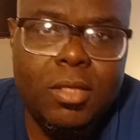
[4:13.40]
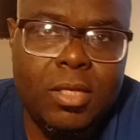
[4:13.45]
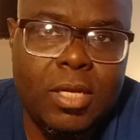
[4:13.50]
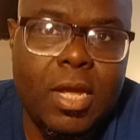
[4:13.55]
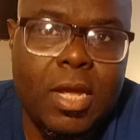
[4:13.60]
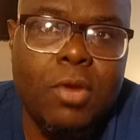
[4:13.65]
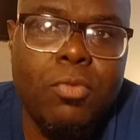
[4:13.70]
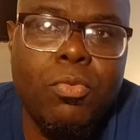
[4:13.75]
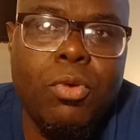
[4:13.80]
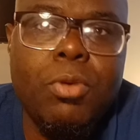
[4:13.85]

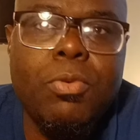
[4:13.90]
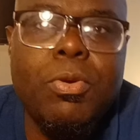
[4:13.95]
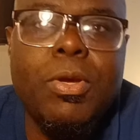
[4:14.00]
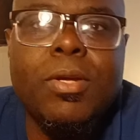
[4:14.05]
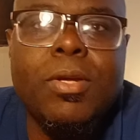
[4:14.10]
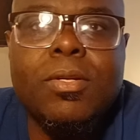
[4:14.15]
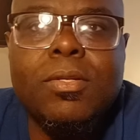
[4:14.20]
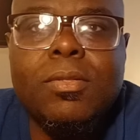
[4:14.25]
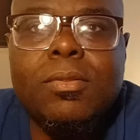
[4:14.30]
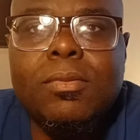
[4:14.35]
then we
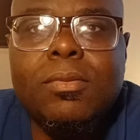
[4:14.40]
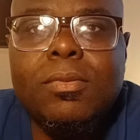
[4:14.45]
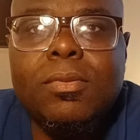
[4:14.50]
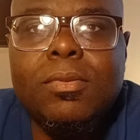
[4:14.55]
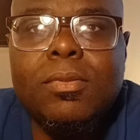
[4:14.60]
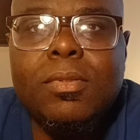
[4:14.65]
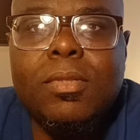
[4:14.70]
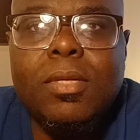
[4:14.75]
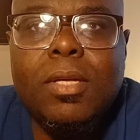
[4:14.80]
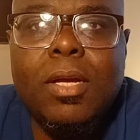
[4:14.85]
will."
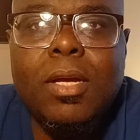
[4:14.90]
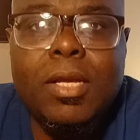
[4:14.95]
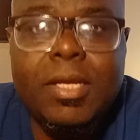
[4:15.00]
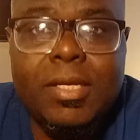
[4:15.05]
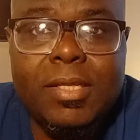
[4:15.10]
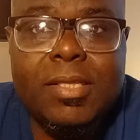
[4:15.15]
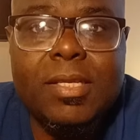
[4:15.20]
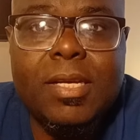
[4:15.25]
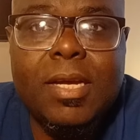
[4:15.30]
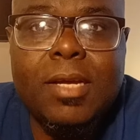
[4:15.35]
And
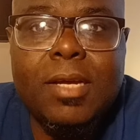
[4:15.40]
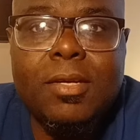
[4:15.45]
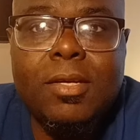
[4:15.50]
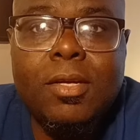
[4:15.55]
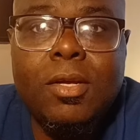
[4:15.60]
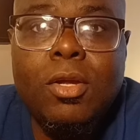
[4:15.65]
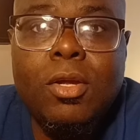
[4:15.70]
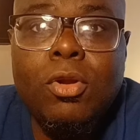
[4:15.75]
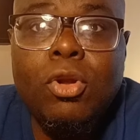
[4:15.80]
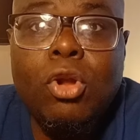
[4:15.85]
he said,
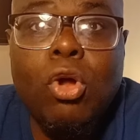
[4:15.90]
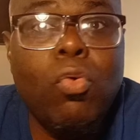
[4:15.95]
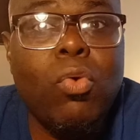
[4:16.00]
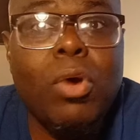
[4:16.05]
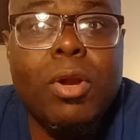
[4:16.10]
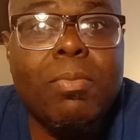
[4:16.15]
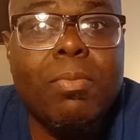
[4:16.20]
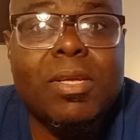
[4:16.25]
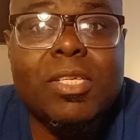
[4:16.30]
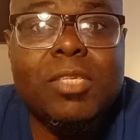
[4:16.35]
"No
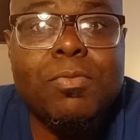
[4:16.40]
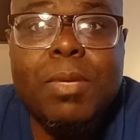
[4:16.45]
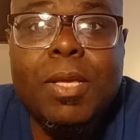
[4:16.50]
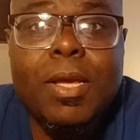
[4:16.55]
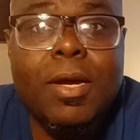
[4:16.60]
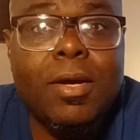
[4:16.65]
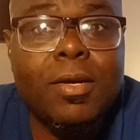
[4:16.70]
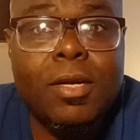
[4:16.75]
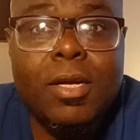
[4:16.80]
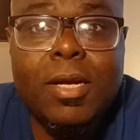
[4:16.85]
one must
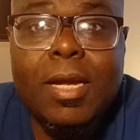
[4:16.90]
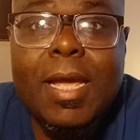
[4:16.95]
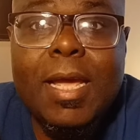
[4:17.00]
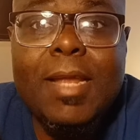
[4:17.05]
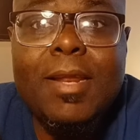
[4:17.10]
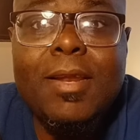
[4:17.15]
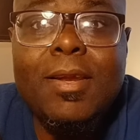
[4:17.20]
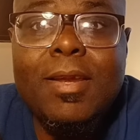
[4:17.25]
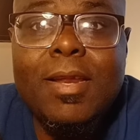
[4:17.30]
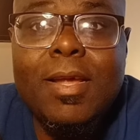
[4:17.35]
be under
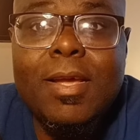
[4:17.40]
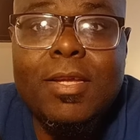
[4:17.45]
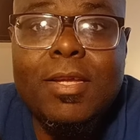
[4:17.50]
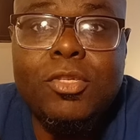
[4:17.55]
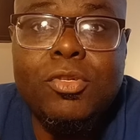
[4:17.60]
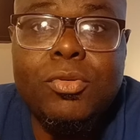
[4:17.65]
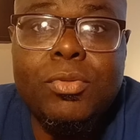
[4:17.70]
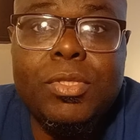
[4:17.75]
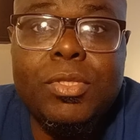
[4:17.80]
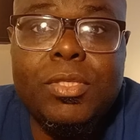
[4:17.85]
any
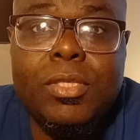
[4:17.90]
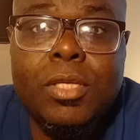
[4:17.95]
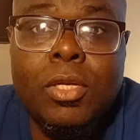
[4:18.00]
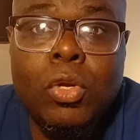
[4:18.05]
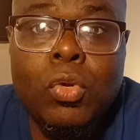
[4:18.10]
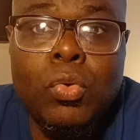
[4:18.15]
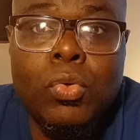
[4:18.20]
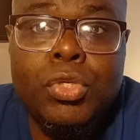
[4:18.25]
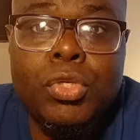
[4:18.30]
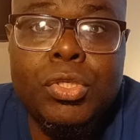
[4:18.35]
dangerous
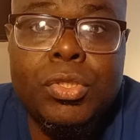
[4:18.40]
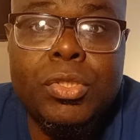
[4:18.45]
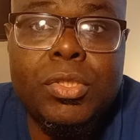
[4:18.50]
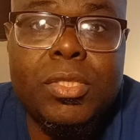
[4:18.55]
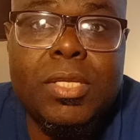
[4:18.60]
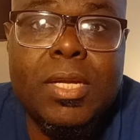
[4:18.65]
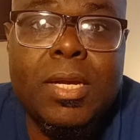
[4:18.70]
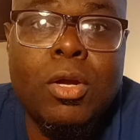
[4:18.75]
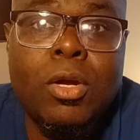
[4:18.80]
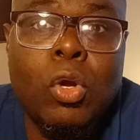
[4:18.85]

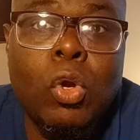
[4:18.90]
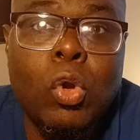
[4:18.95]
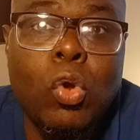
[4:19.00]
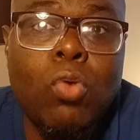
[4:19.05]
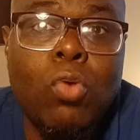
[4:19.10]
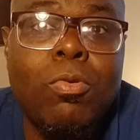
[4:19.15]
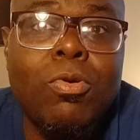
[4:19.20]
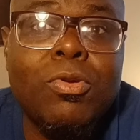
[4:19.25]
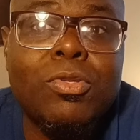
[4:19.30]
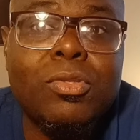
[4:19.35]
illusions that
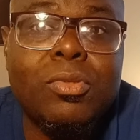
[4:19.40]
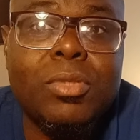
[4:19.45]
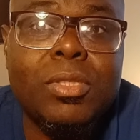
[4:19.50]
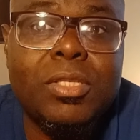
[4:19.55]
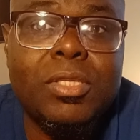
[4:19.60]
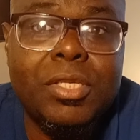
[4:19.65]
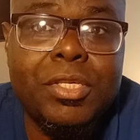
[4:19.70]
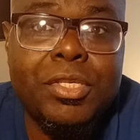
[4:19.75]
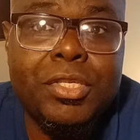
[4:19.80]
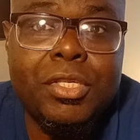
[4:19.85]
global
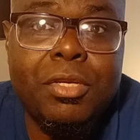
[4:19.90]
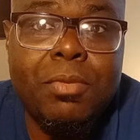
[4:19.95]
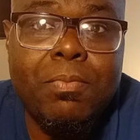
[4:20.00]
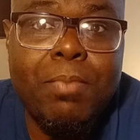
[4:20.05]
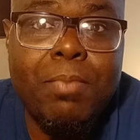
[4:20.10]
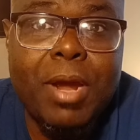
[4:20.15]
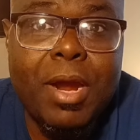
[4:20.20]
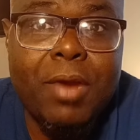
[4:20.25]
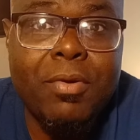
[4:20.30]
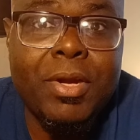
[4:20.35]

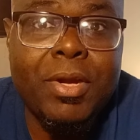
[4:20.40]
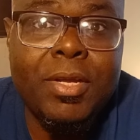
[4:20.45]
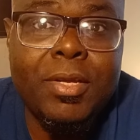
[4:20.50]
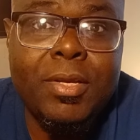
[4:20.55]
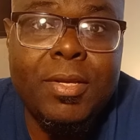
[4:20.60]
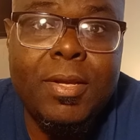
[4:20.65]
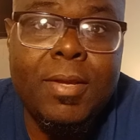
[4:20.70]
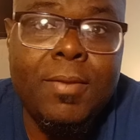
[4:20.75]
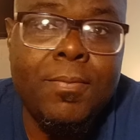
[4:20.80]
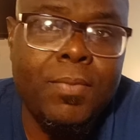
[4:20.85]
strategic
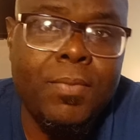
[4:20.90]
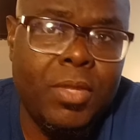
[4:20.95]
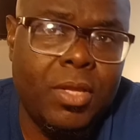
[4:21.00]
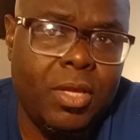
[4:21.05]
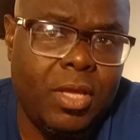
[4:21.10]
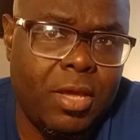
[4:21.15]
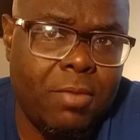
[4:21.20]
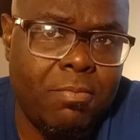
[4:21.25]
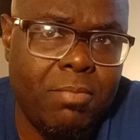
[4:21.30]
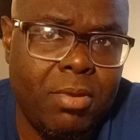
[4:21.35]
parity
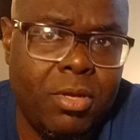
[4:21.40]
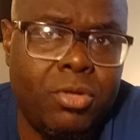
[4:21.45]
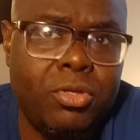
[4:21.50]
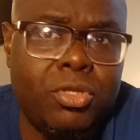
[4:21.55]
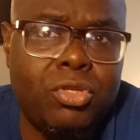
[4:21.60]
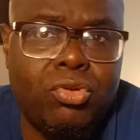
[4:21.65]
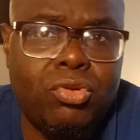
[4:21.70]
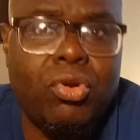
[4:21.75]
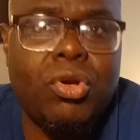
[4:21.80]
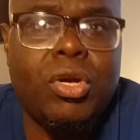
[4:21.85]
can be
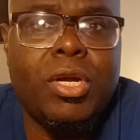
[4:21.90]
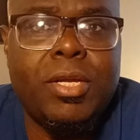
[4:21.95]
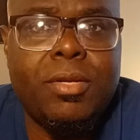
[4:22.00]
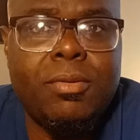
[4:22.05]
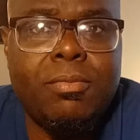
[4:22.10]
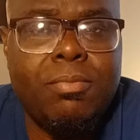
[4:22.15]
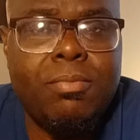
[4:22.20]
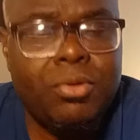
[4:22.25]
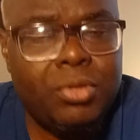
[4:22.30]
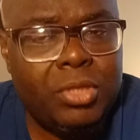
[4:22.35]
destroyed,"
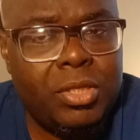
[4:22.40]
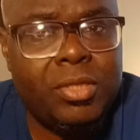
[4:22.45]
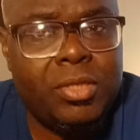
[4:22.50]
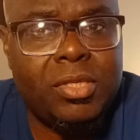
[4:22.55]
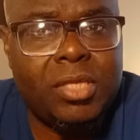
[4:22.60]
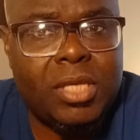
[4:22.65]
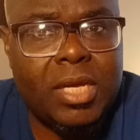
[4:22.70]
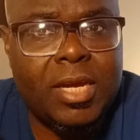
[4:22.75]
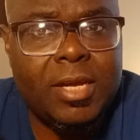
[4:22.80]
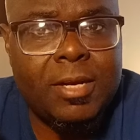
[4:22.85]

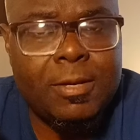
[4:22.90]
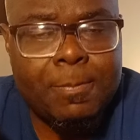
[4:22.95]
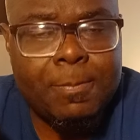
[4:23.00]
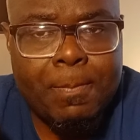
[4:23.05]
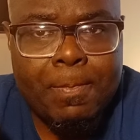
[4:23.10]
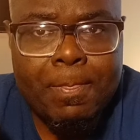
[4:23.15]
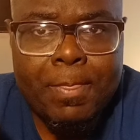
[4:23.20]
Putin said.